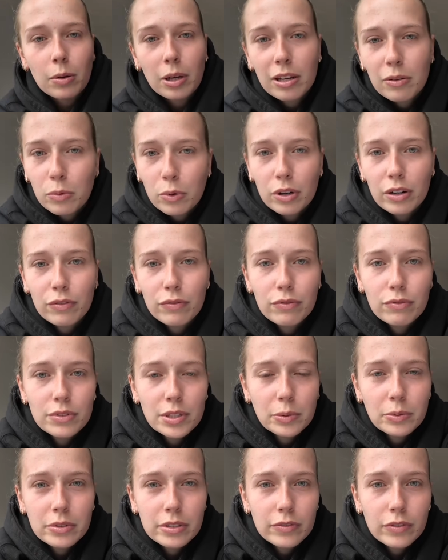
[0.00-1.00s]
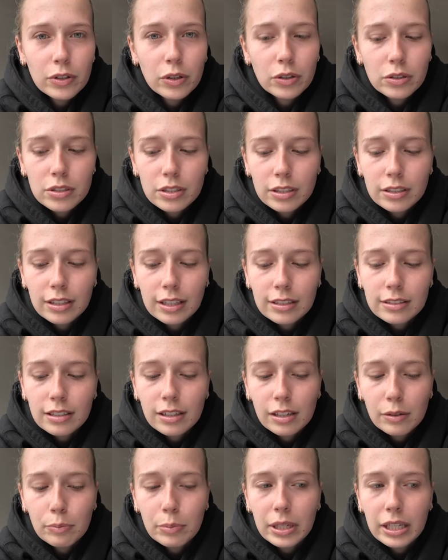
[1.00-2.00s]
Like, what if someone's forgotten? That's
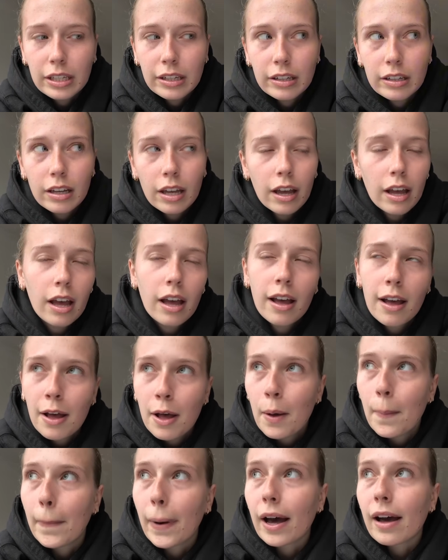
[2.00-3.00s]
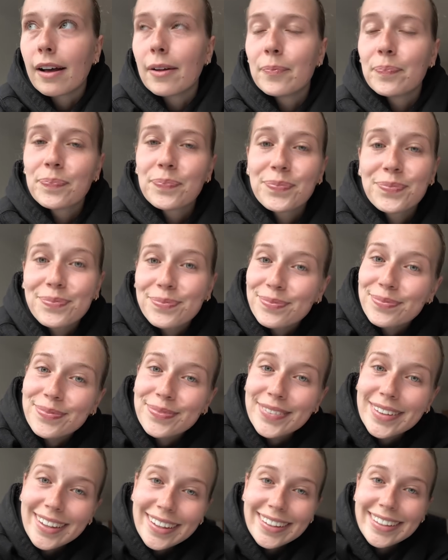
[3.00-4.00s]
kind of peak. But
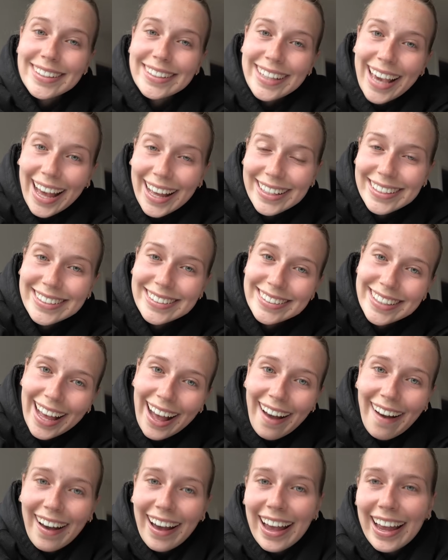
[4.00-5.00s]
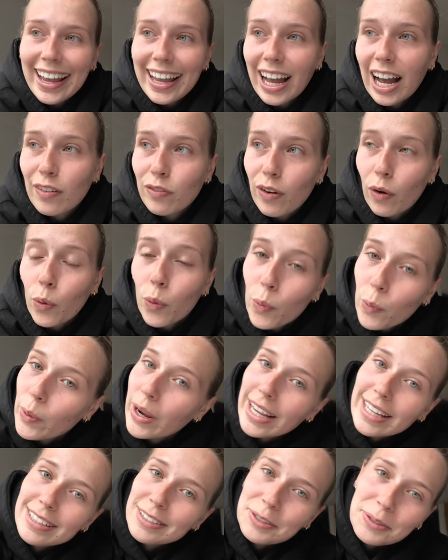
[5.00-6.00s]
yes, I have
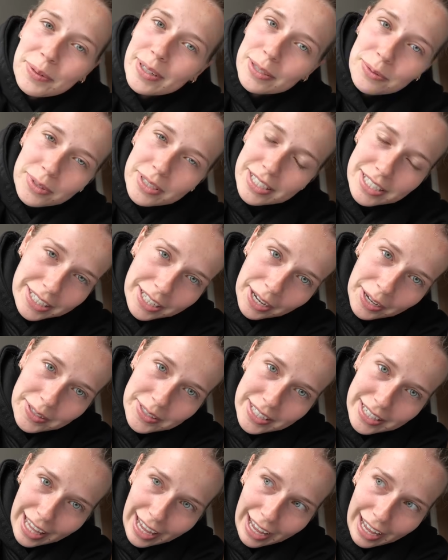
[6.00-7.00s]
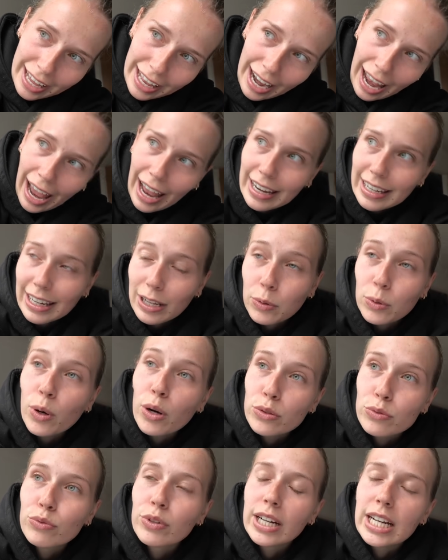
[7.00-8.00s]
always wanted to go to that, and it
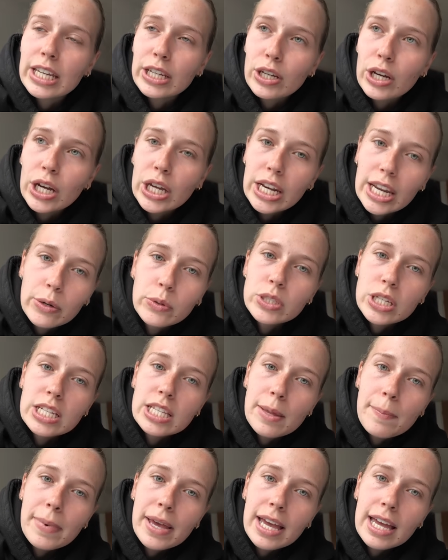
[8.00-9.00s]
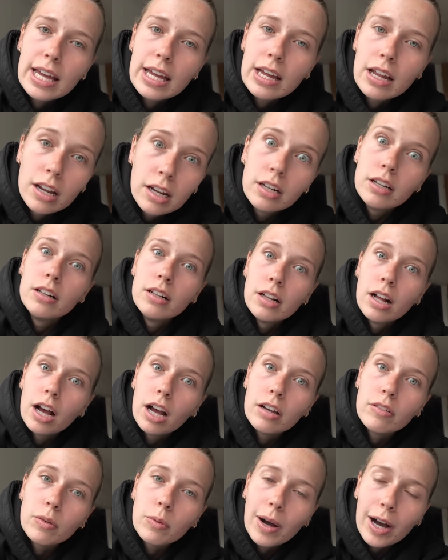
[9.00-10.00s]
was really good. It was just a bit
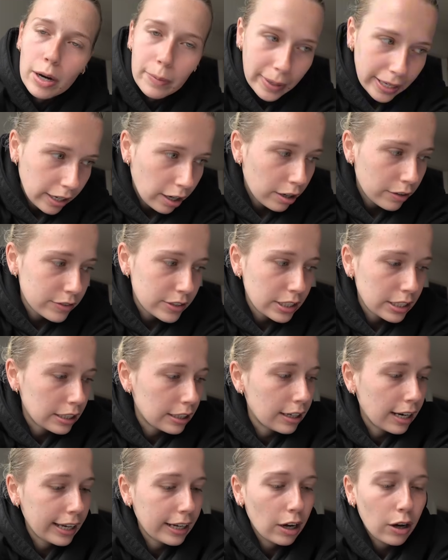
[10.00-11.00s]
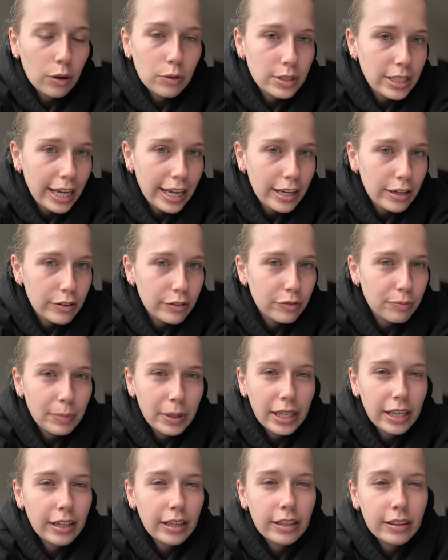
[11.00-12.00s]
overwhelming after a whole day of
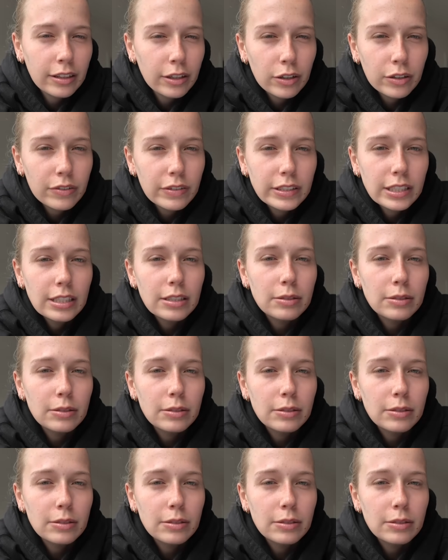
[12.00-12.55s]
being in the office